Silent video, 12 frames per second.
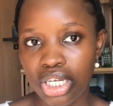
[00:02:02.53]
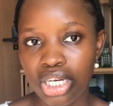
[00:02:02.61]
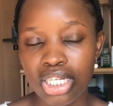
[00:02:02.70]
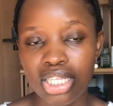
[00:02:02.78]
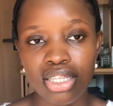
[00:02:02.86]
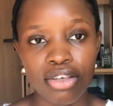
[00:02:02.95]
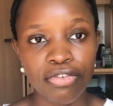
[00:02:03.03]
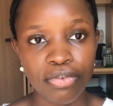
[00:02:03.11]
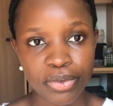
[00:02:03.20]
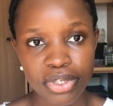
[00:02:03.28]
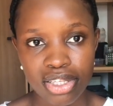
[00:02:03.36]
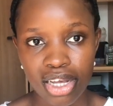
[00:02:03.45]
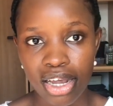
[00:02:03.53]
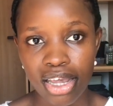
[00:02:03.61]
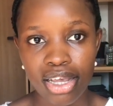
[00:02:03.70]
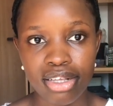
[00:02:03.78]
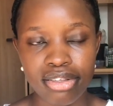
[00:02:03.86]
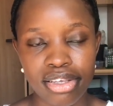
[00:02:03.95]
let's say, food
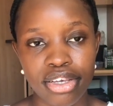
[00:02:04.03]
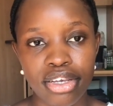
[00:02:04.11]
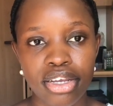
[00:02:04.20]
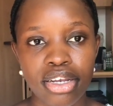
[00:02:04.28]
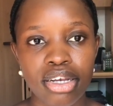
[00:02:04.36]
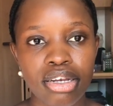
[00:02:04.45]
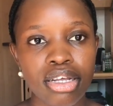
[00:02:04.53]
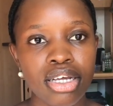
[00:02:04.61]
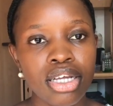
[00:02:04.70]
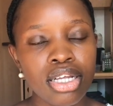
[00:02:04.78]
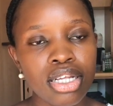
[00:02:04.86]
science in